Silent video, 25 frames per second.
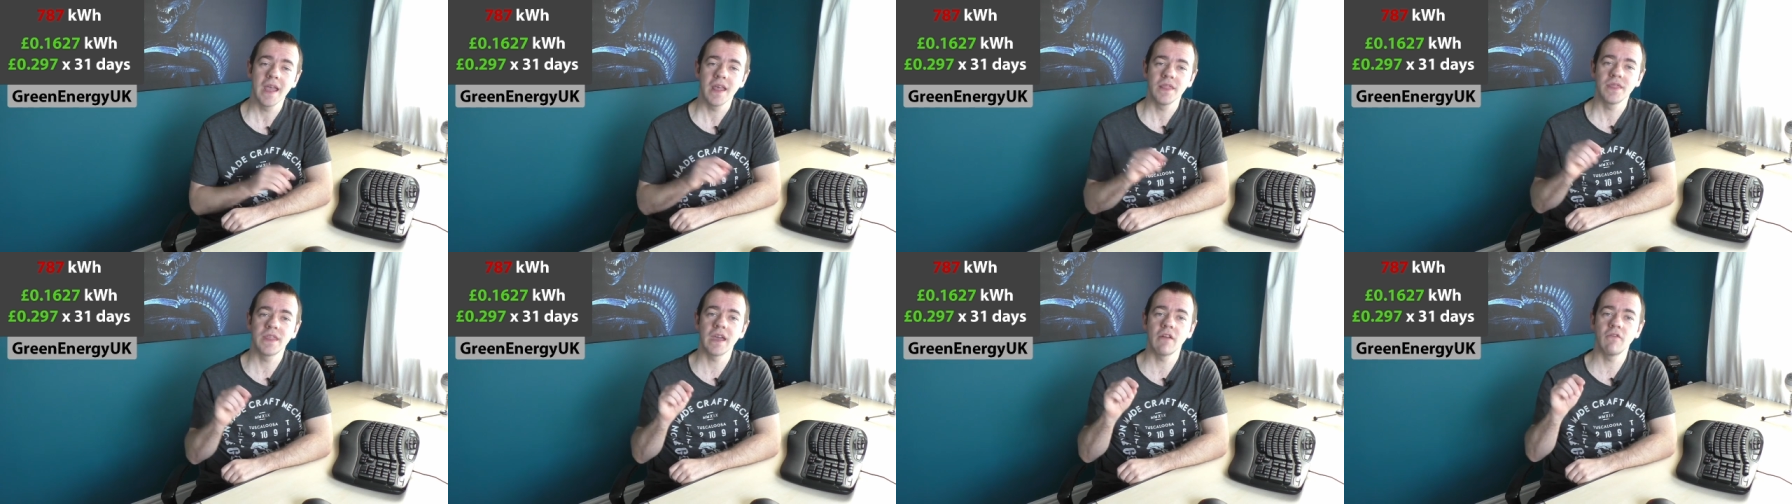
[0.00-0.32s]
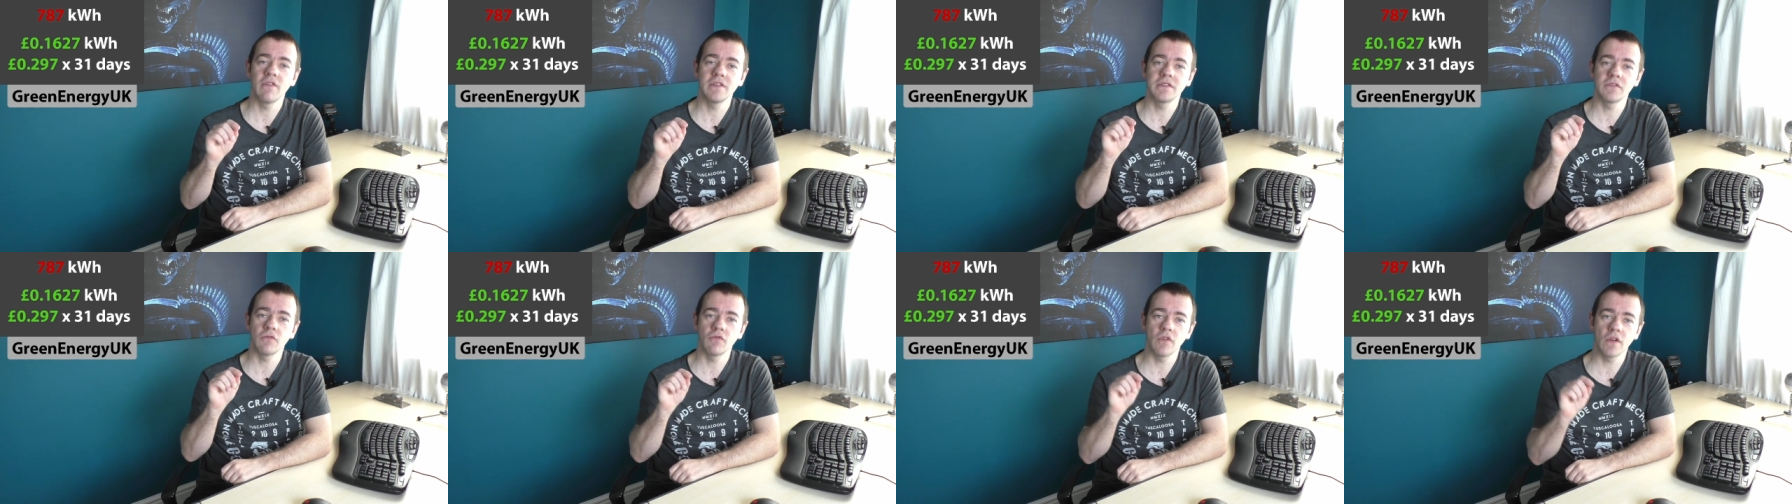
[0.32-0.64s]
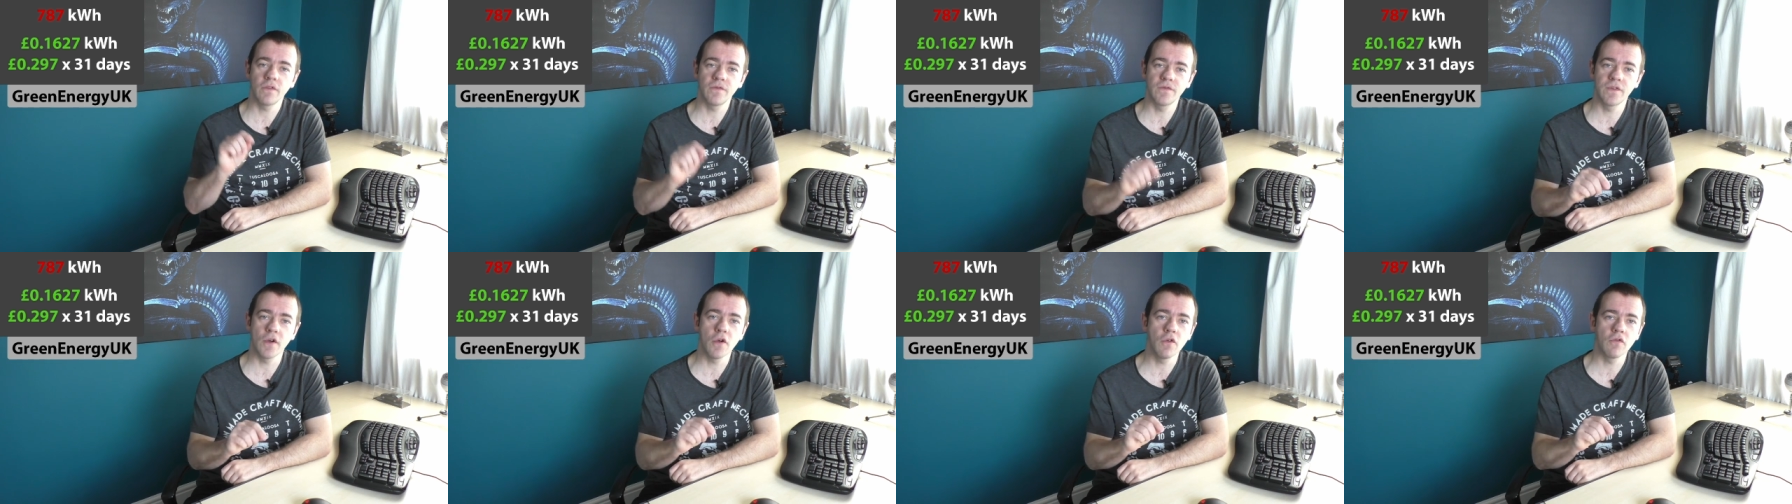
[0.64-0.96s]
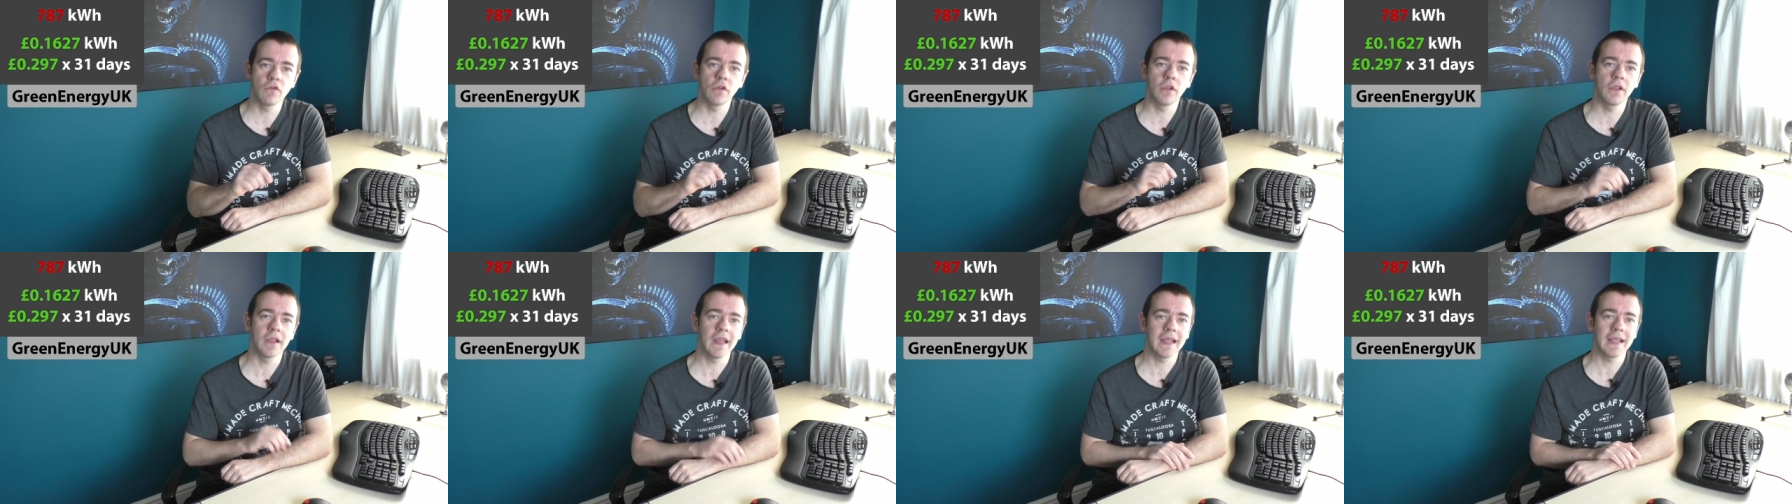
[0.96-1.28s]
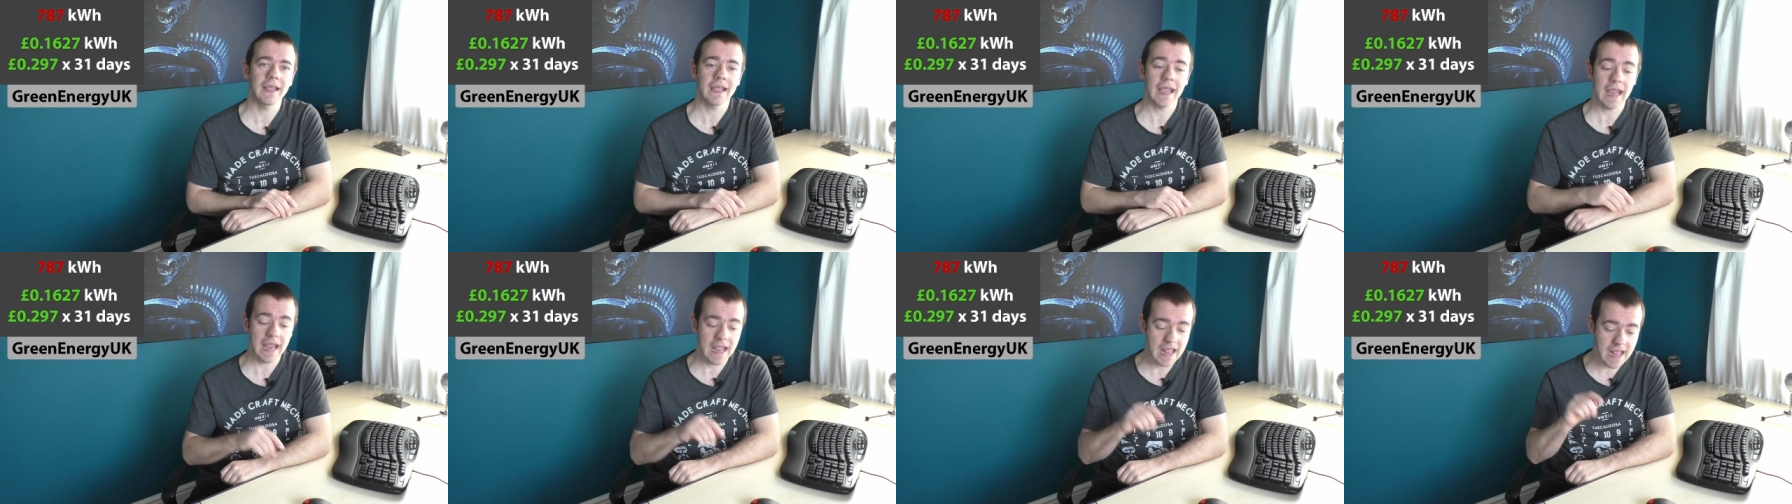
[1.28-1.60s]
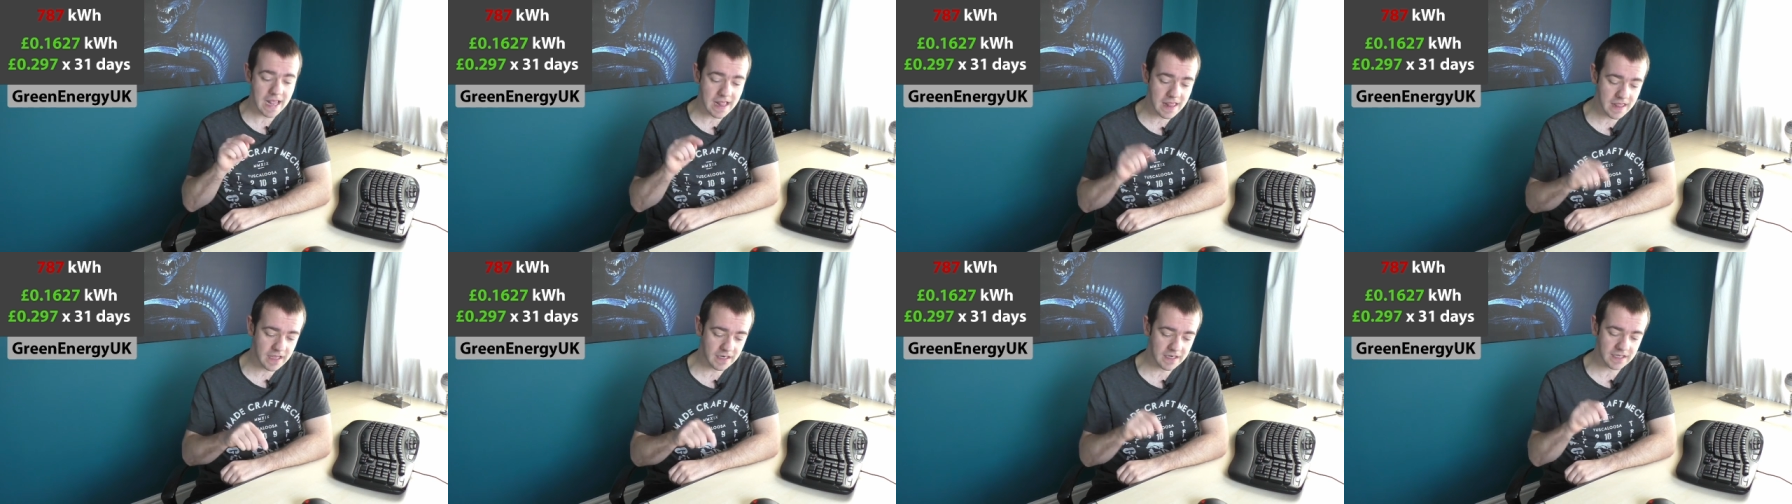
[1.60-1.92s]
there is a referral link
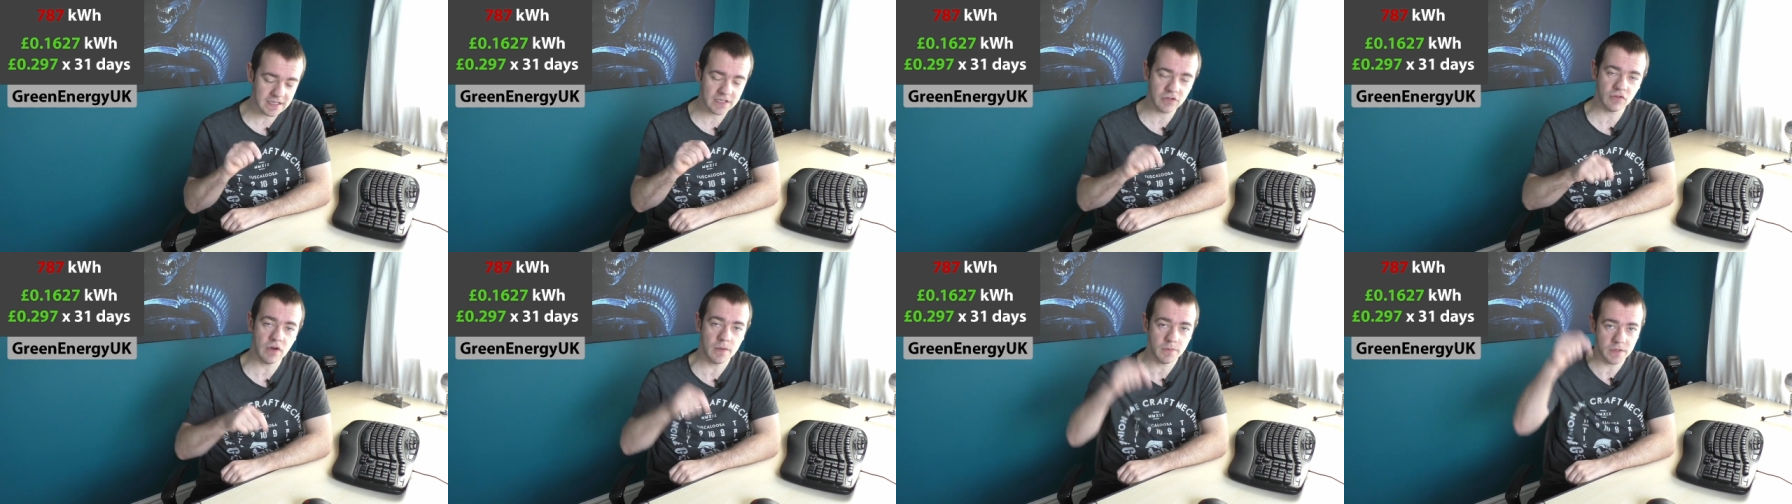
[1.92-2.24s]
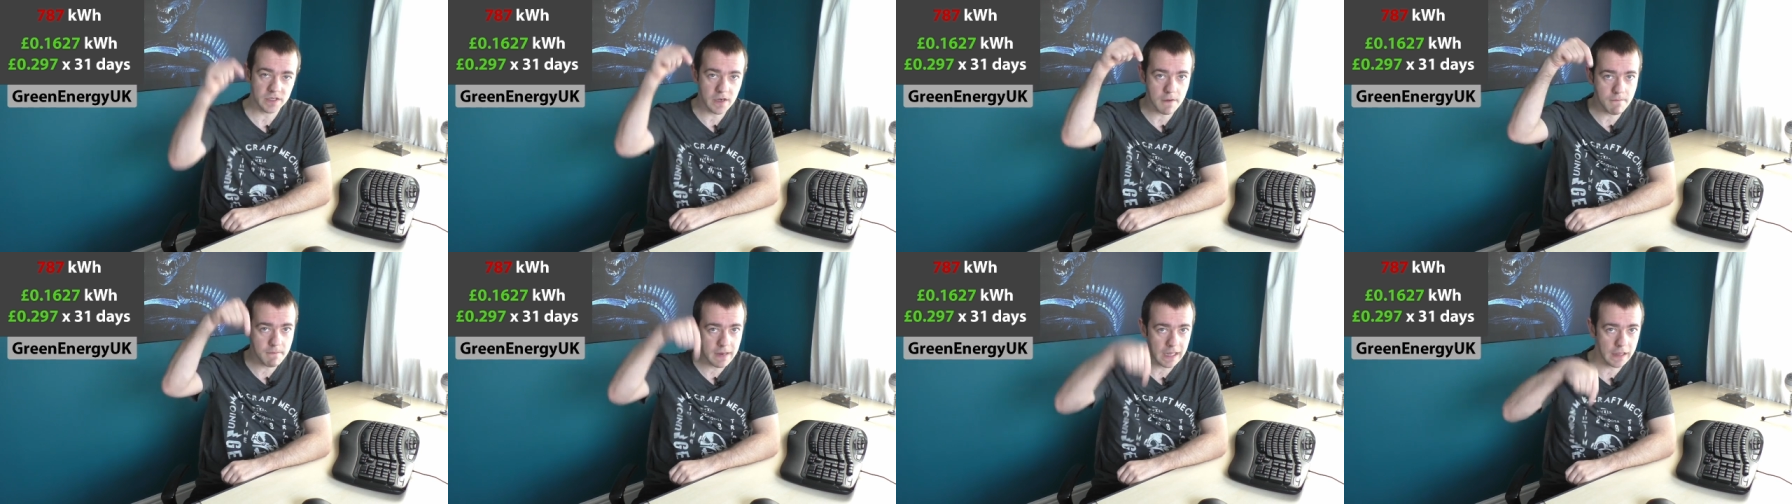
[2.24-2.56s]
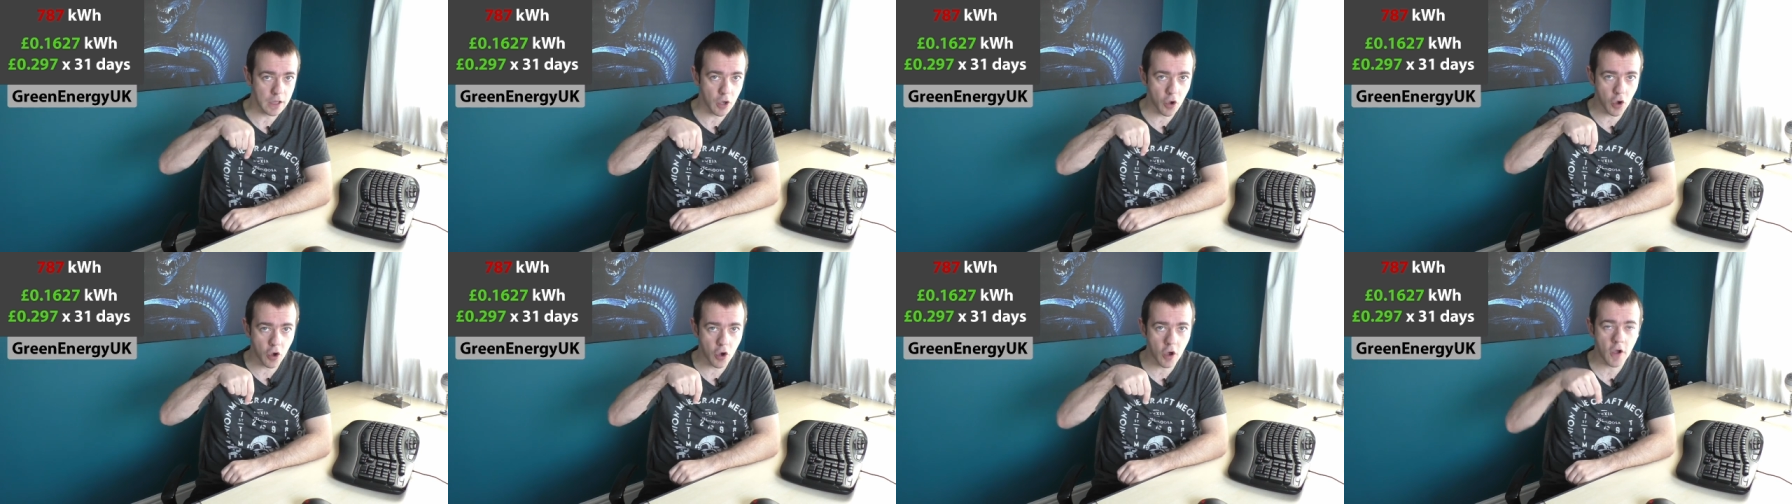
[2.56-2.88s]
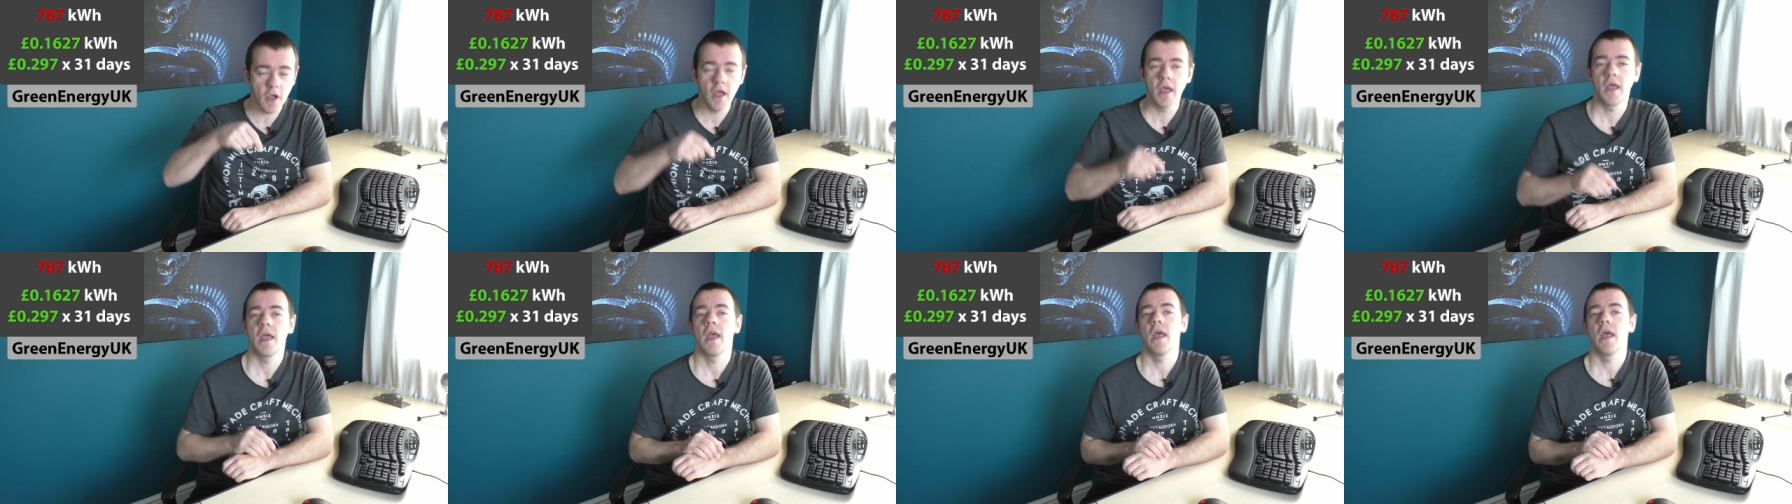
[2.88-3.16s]
in the description below